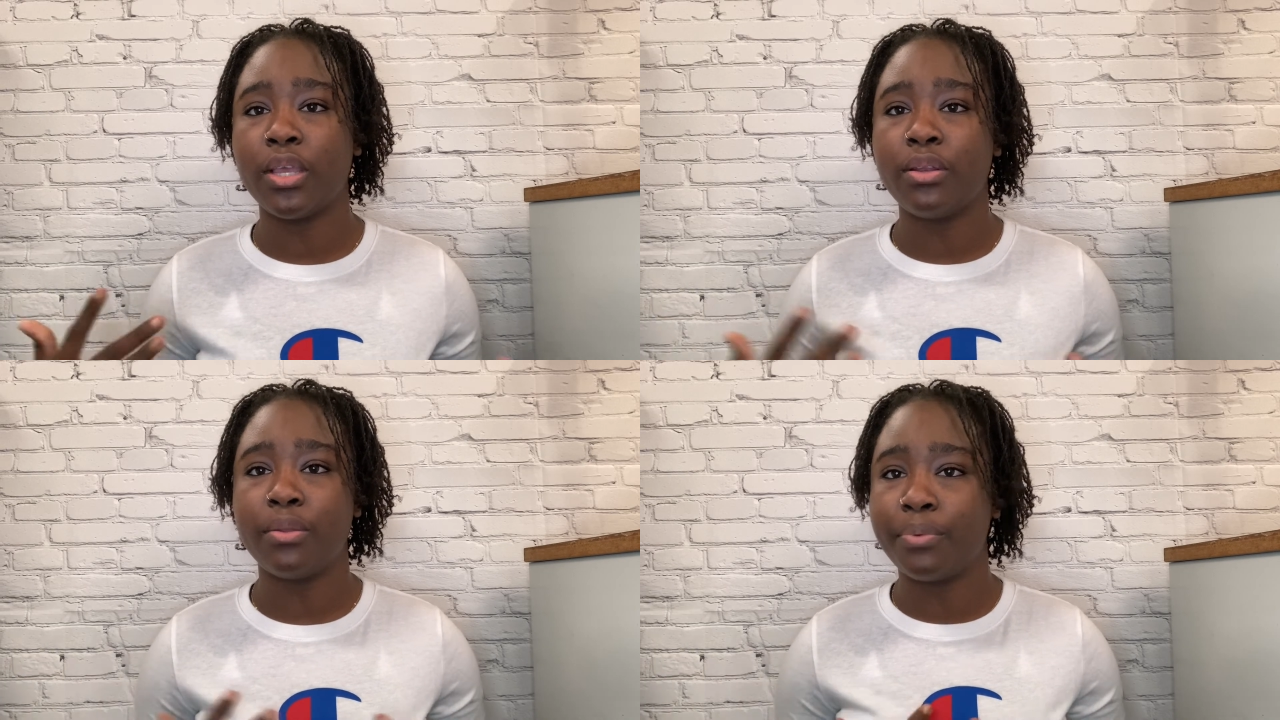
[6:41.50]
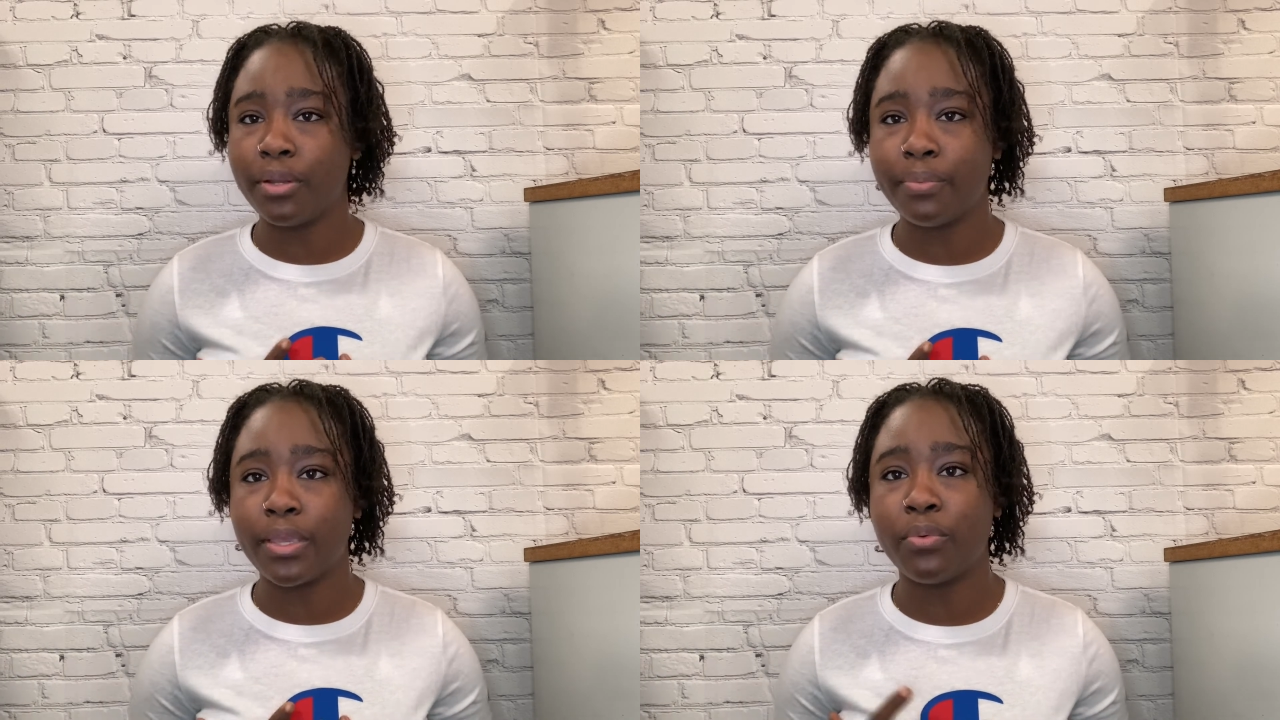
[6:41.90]
the
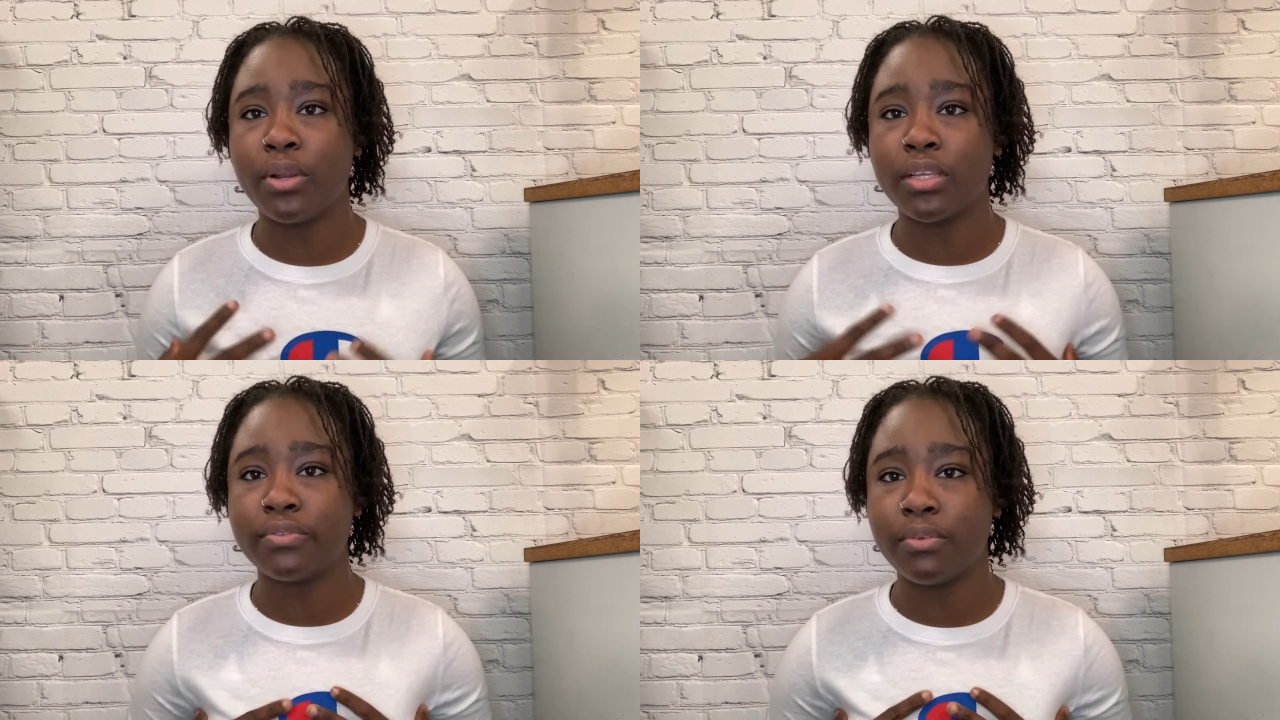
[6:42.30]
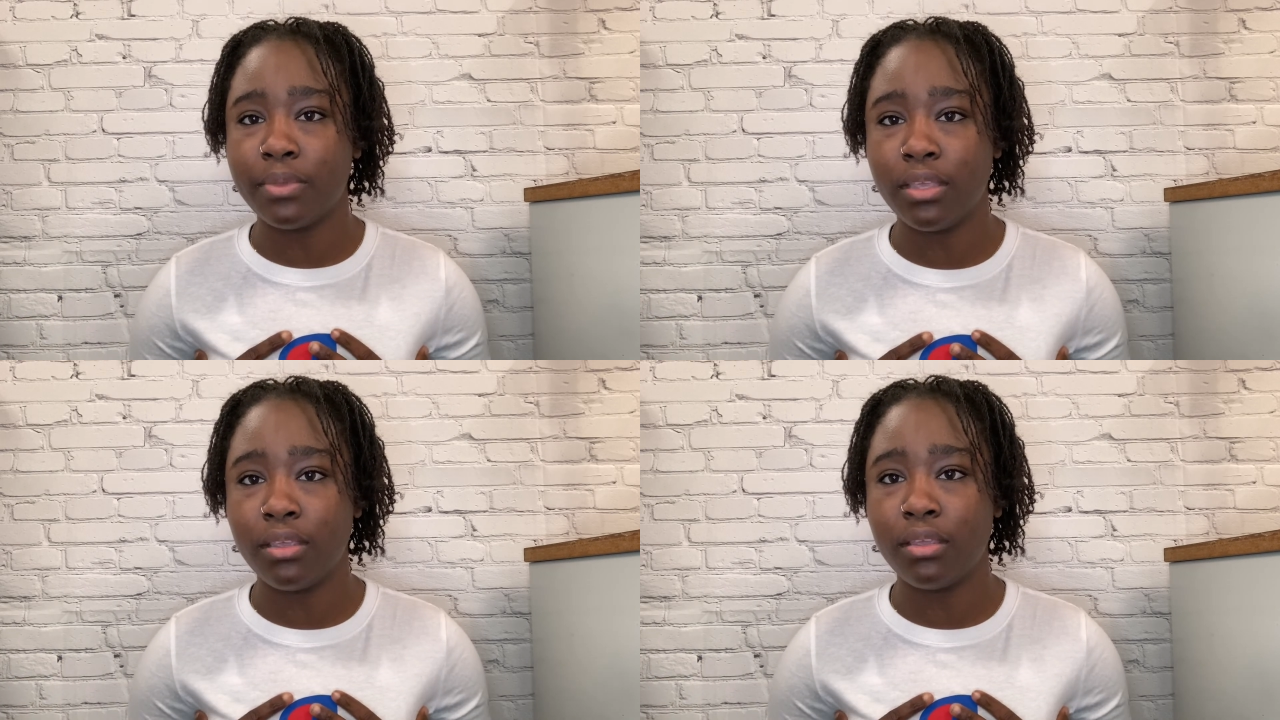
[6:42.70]
prepaid works for
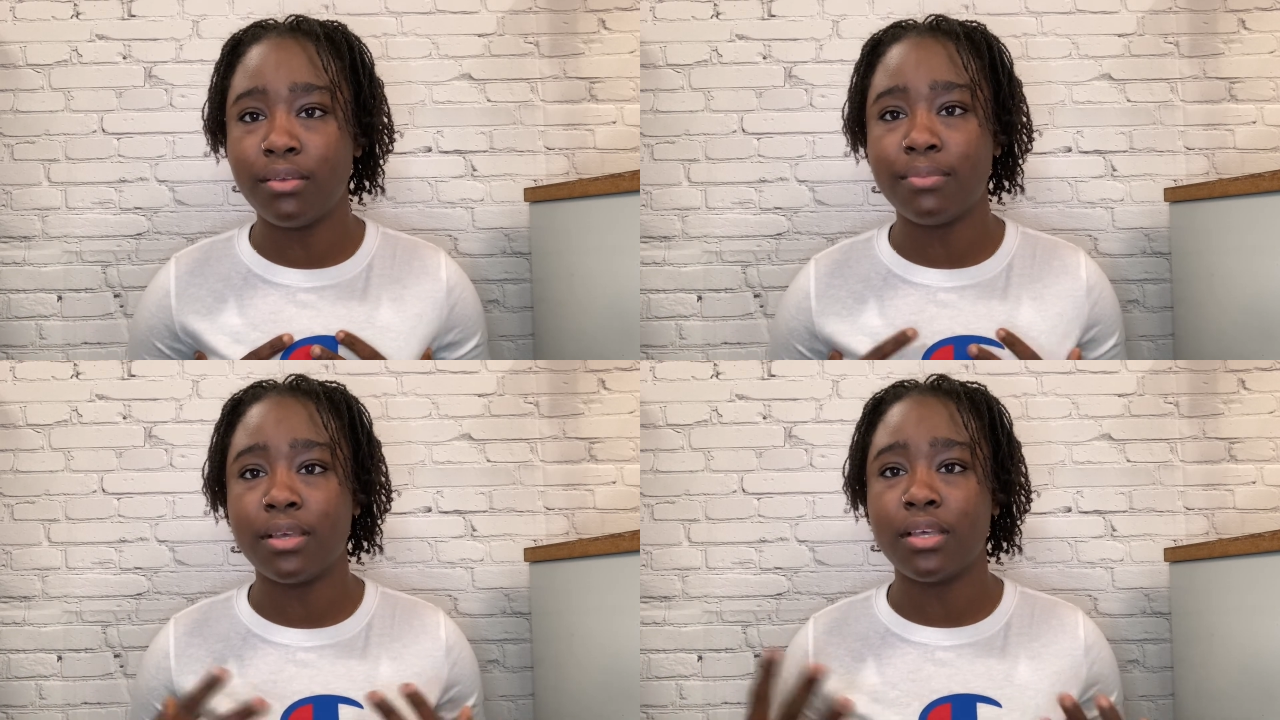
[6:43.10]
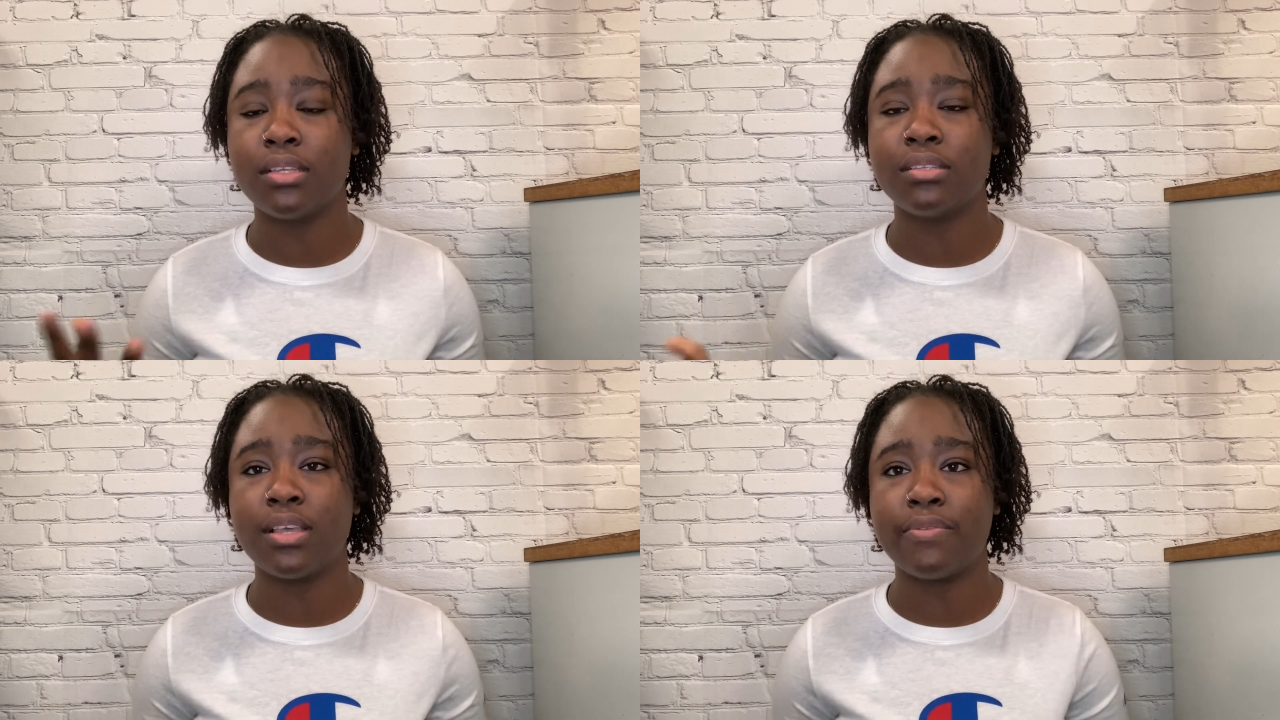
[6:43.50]
me
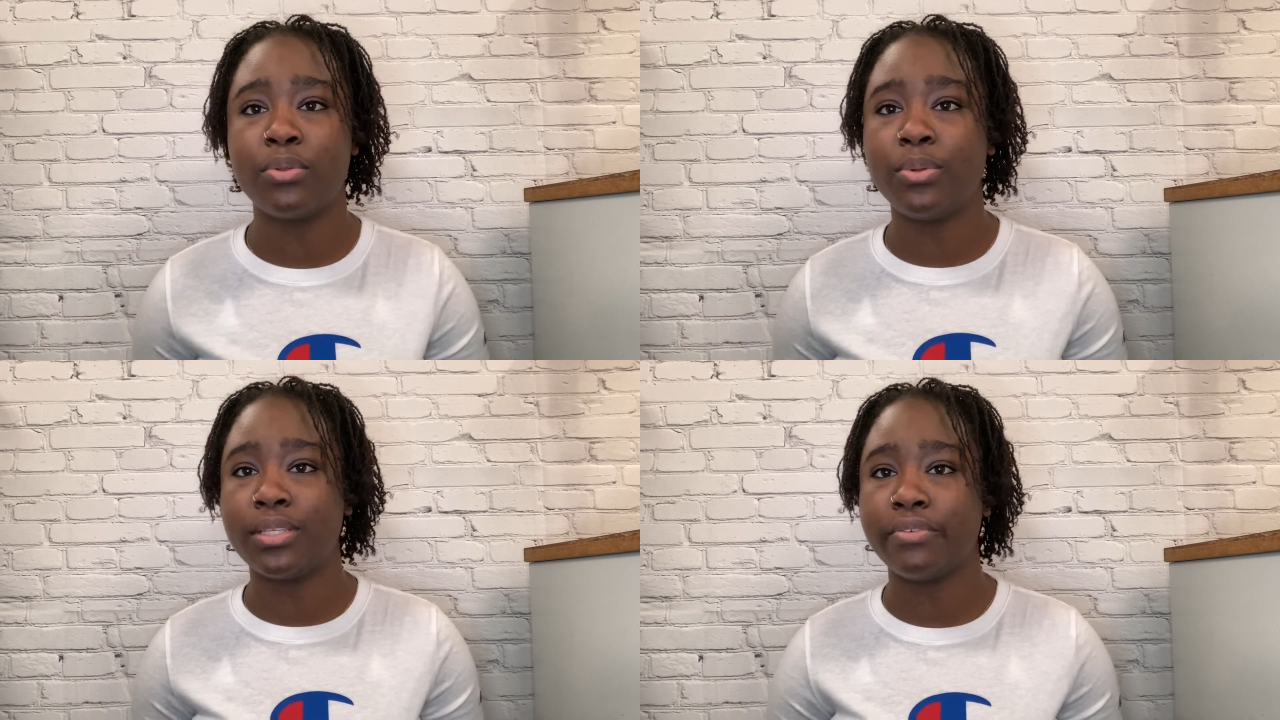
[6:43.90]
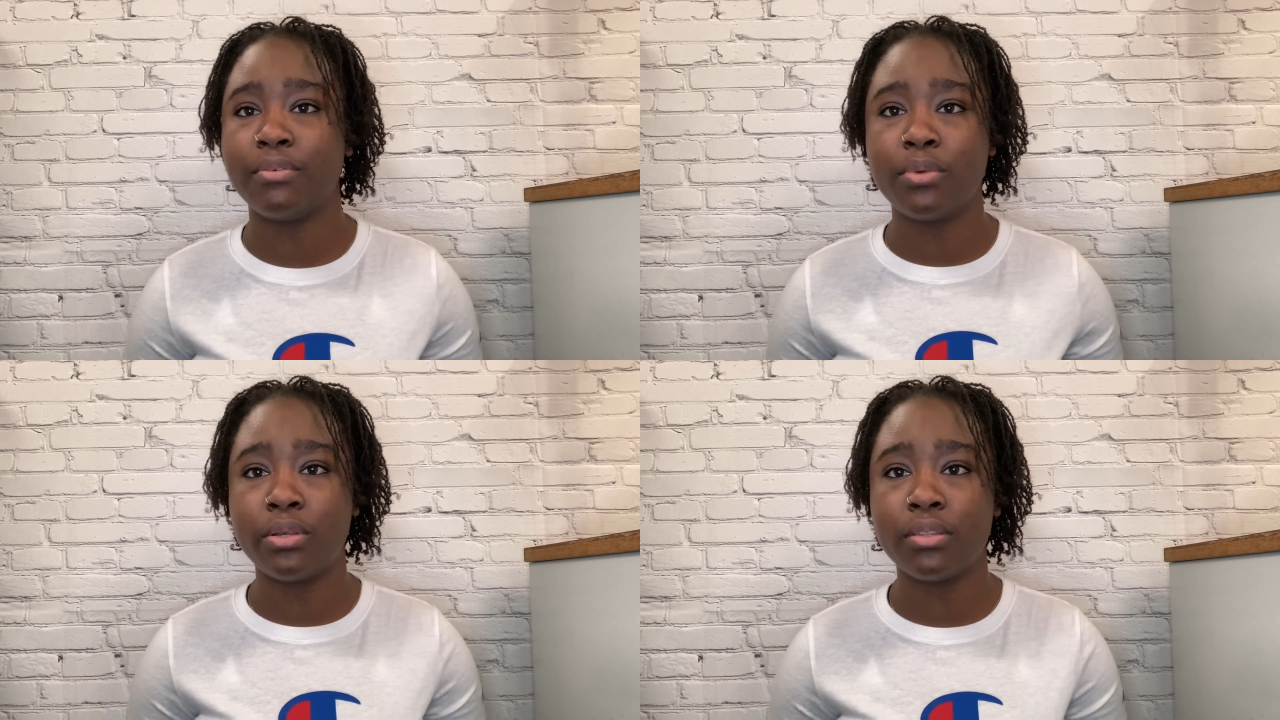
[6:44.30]
because I have to do it every
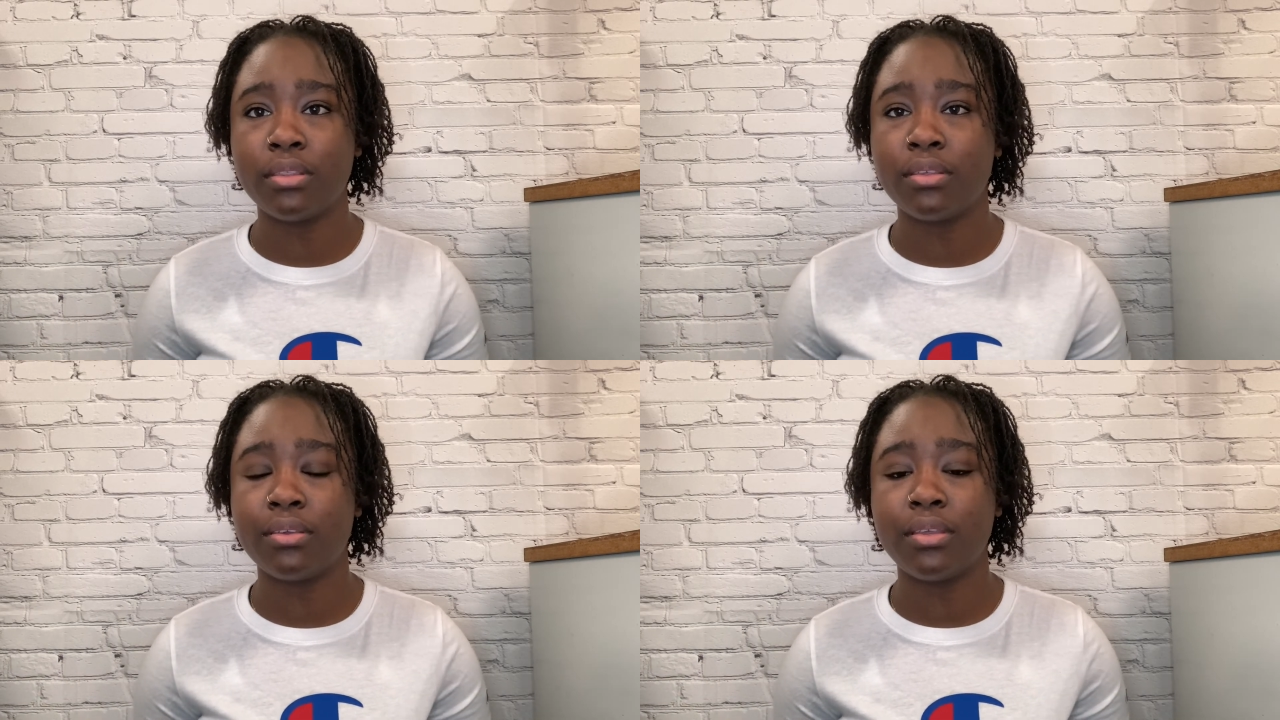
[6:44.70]
month.